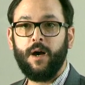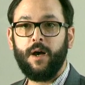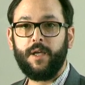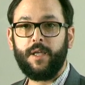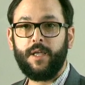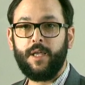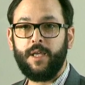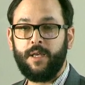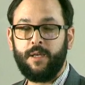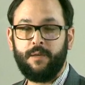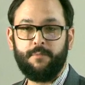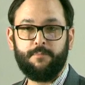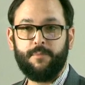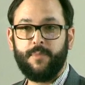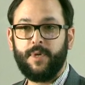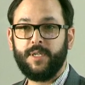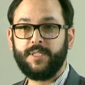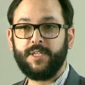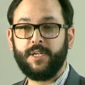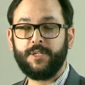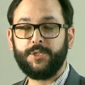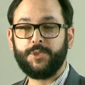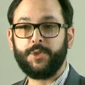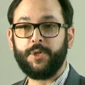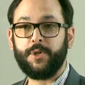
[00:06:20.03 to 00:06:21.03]
He
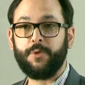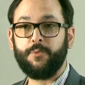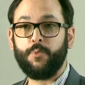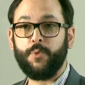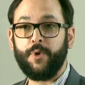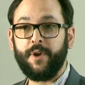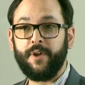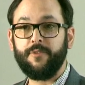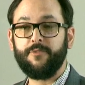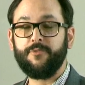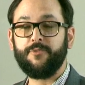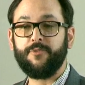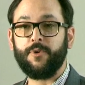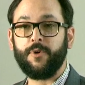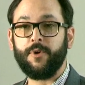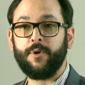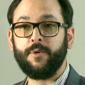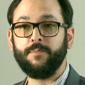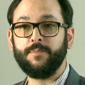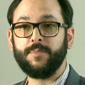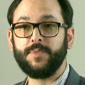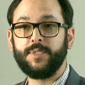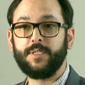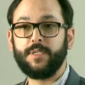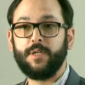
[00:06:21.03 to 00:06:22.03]
essentially
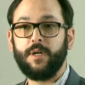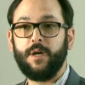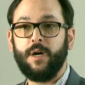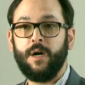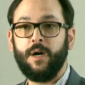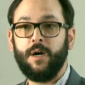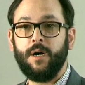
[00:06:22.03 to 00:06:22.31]
reaffirms